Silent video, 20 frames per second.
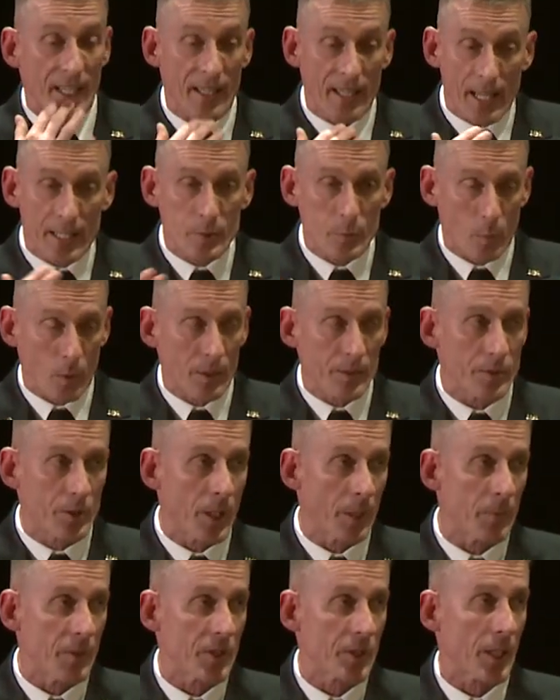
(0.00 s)
And that's what
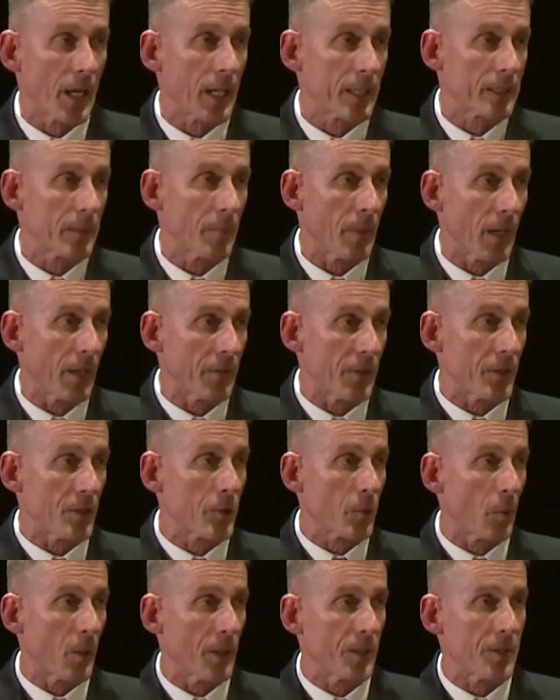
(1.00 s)
Jimmy's talked about, these
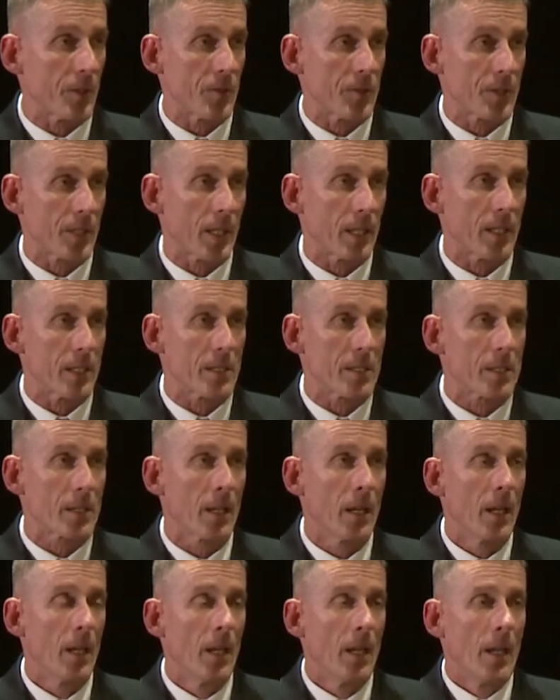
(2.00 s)
22 cities.
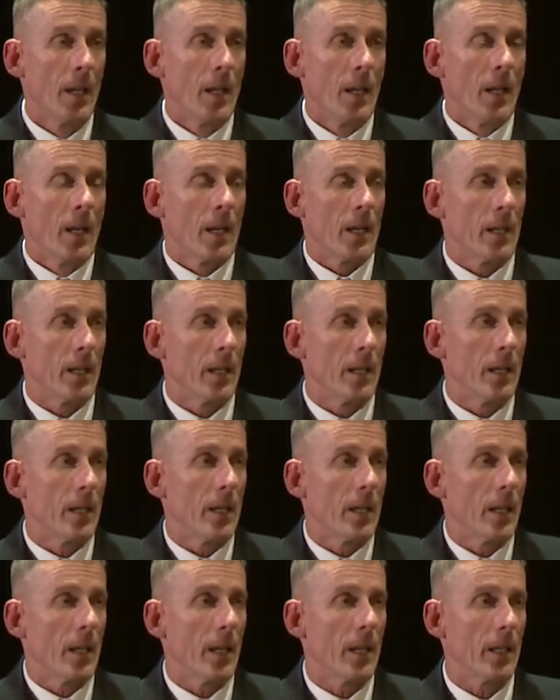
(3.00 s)
Uh,
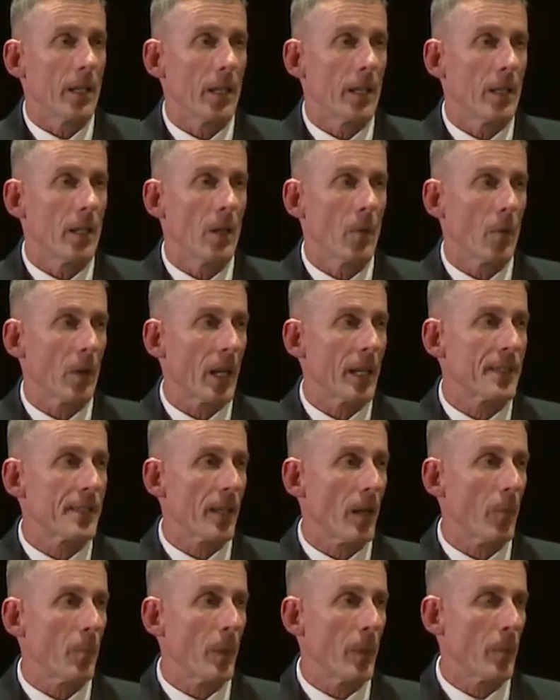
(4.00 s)
and you know what I
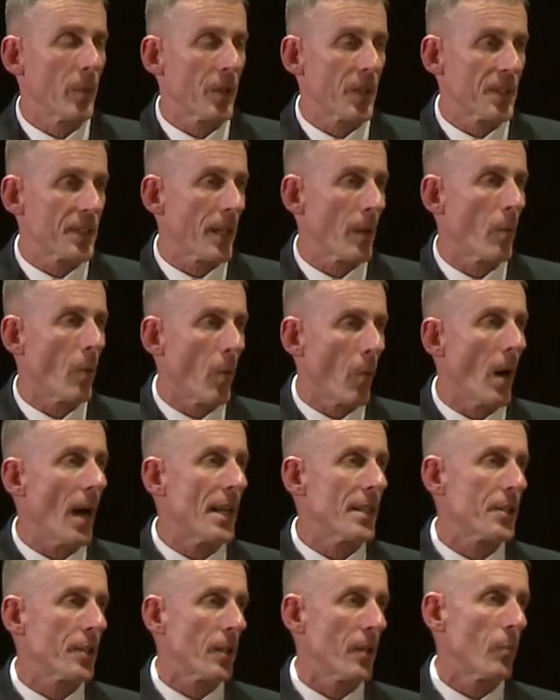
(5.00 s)
tell people? They say, well, why
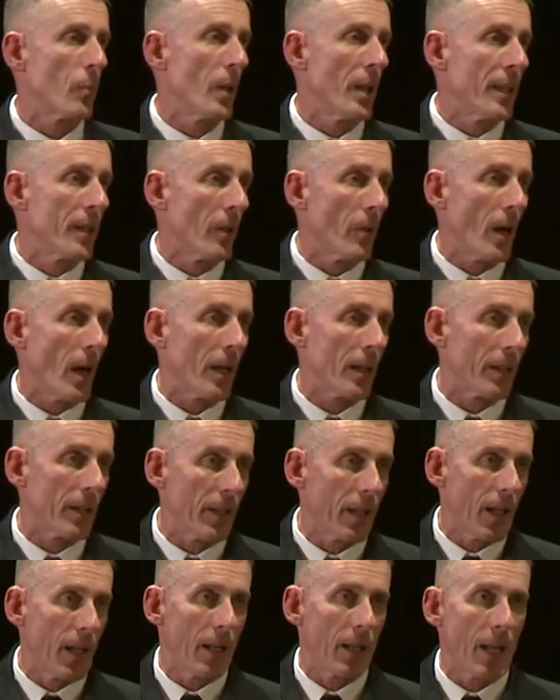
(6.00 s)
should we go out
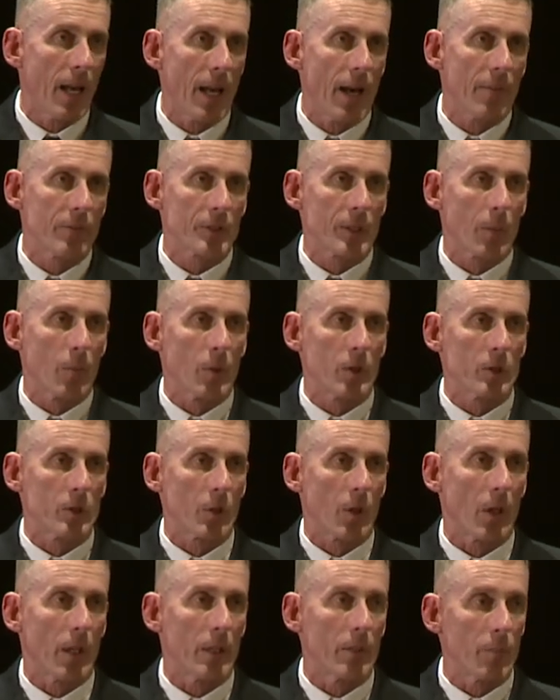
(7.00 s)
and, and have someone
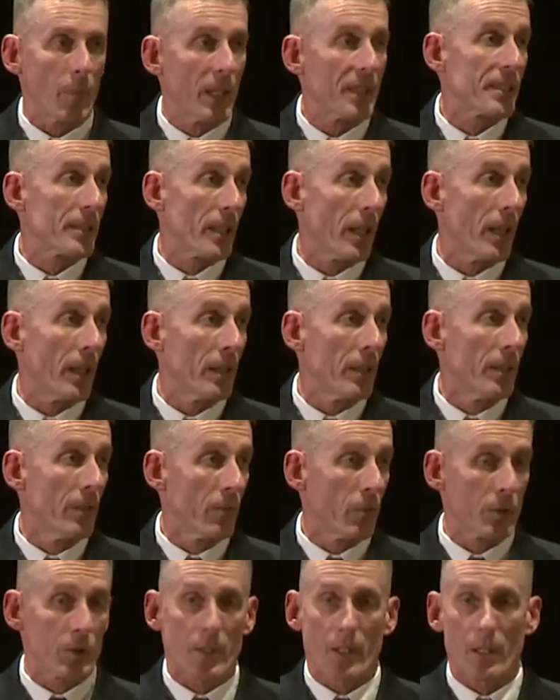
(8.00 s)
join? My son
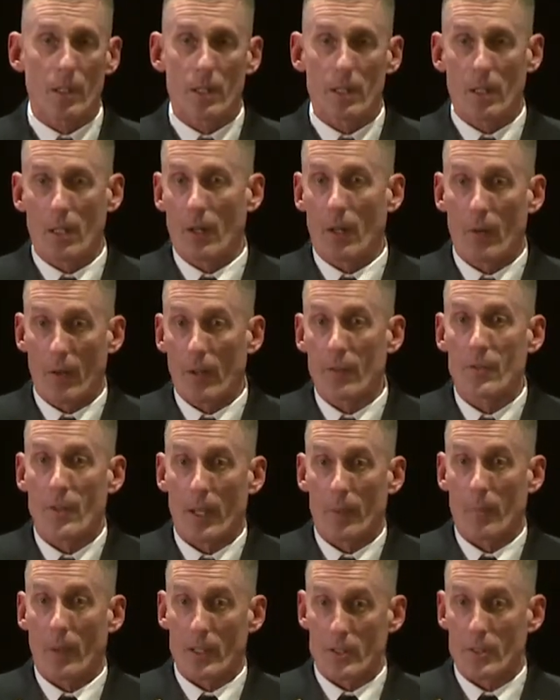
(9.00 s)
was going to, you know, I
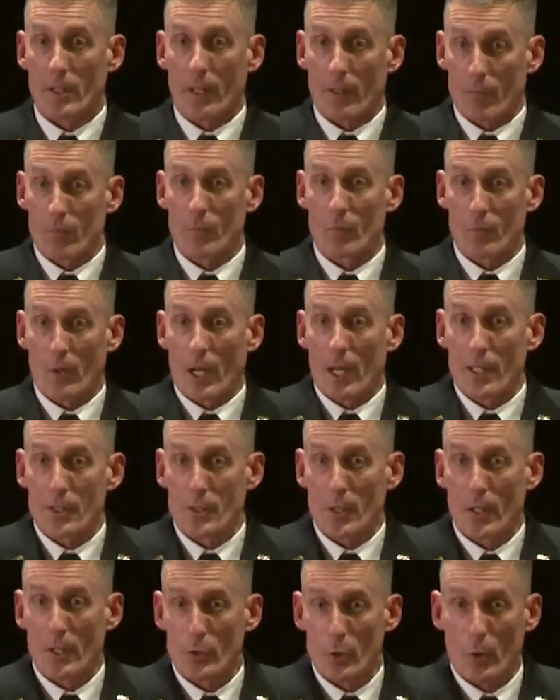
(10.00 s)
think my son, right? He's
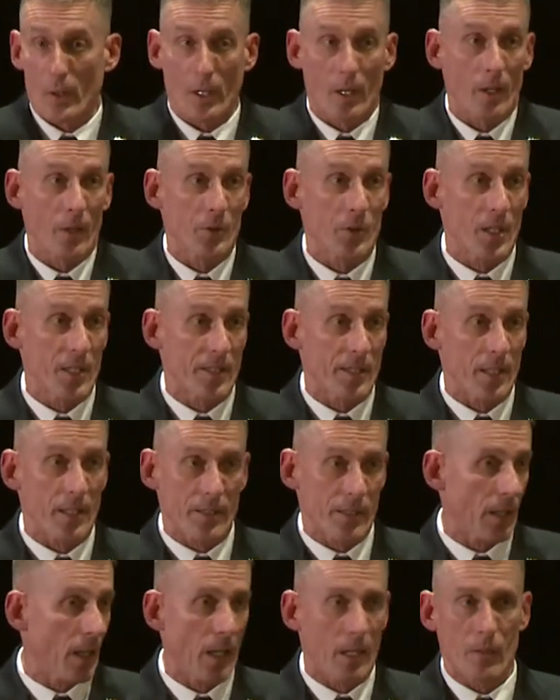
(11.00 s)
going to join ROTC. He
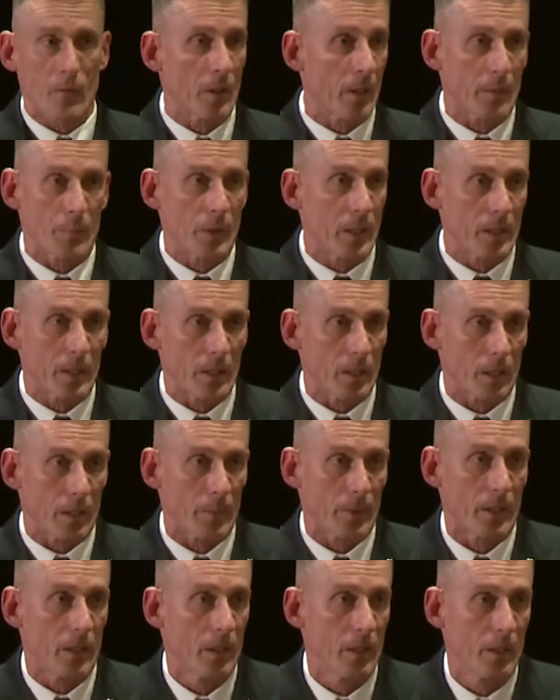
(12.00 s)
said, I don't want to be in the
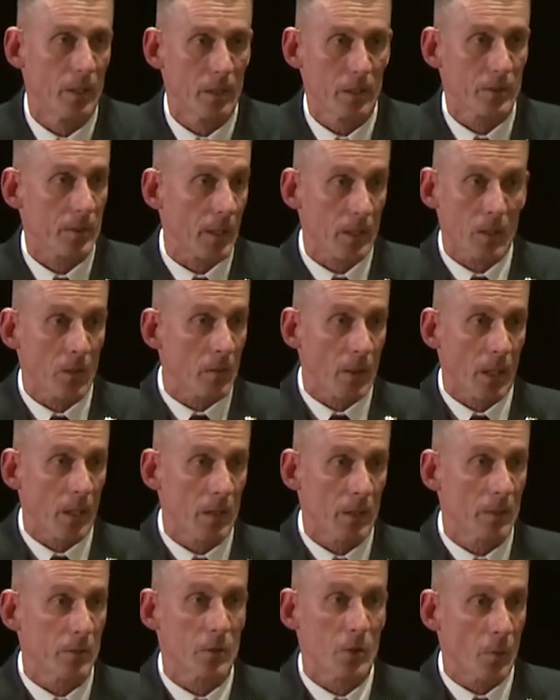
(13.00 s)
Army. It's like, okay,
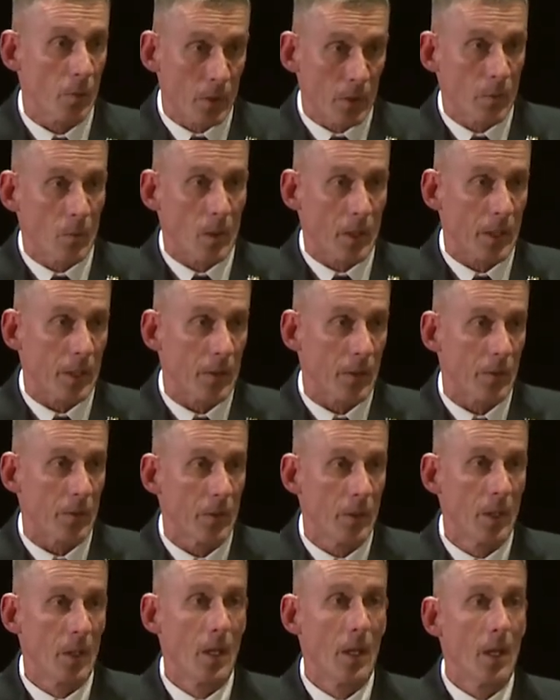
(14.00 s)
do what you want to do.
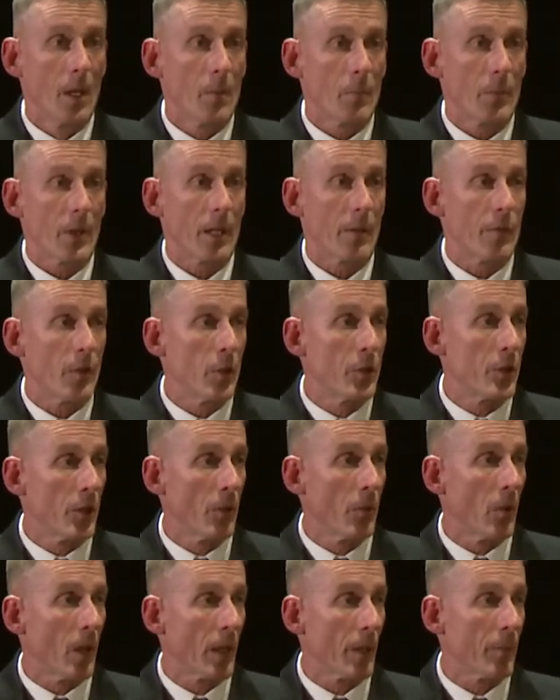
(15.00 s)
But if you
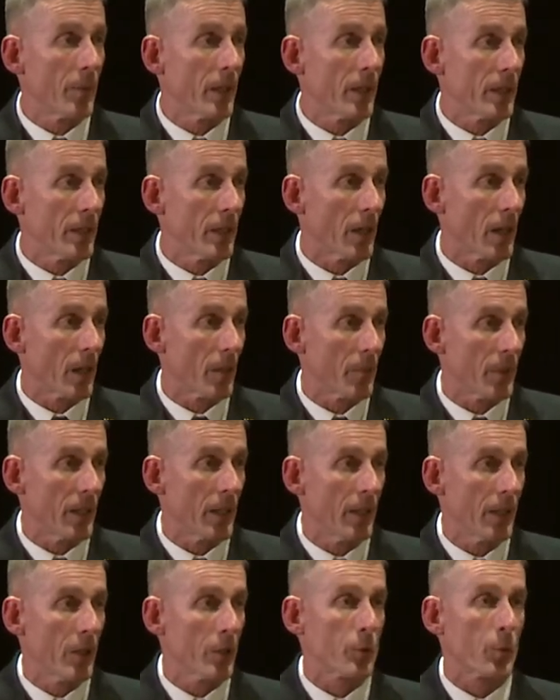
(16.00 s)
do want to be in the
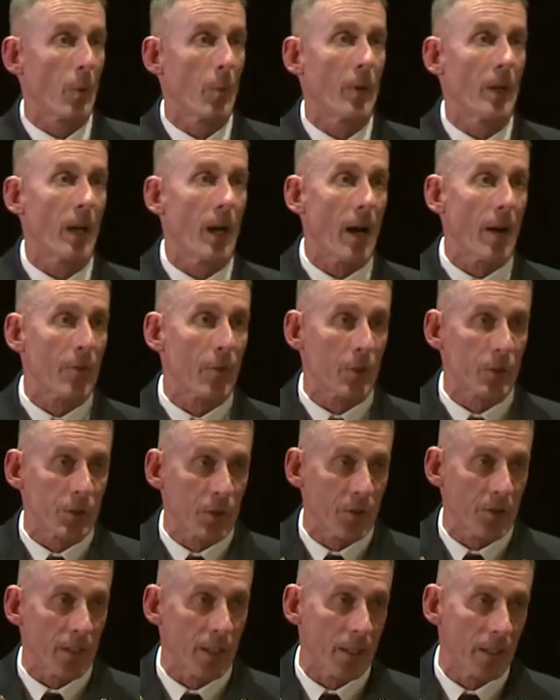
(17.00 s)
Army, here's what we offer
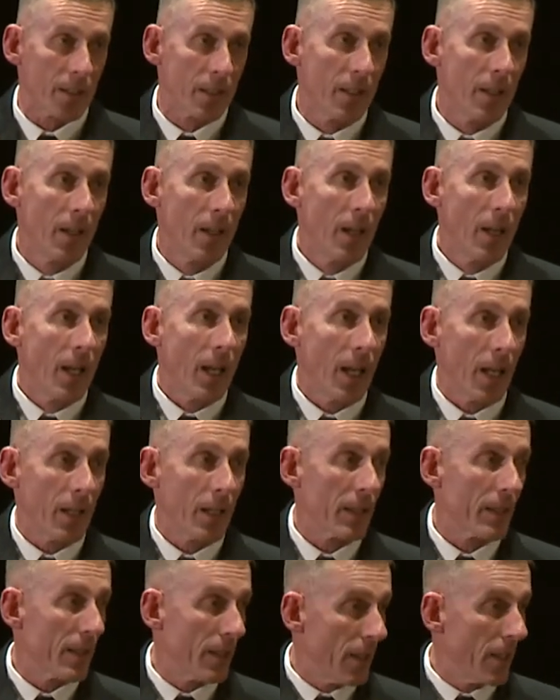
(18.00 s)
to you. And
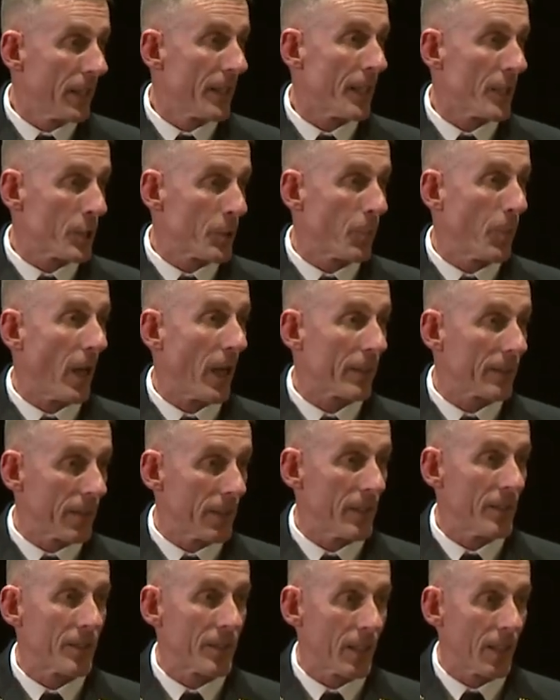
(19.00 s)
it, it gets back to
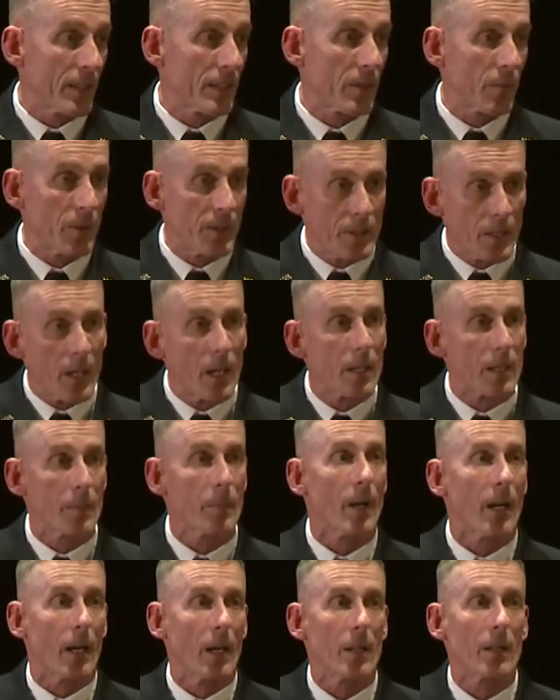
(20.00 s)
these things that we talk
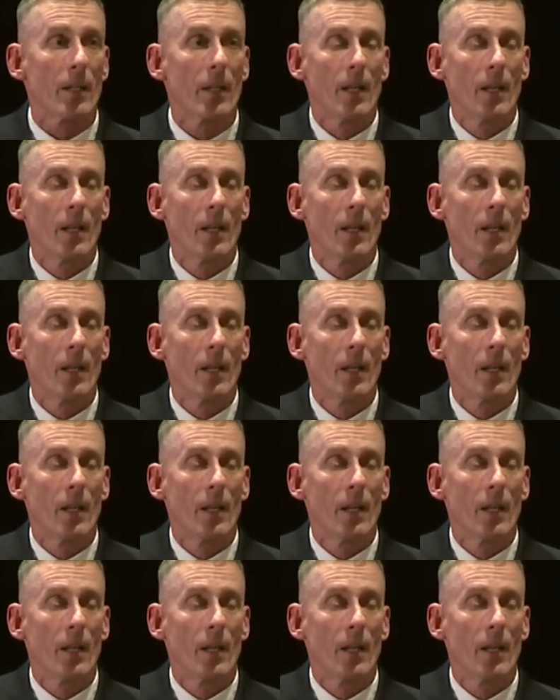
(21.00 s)
about.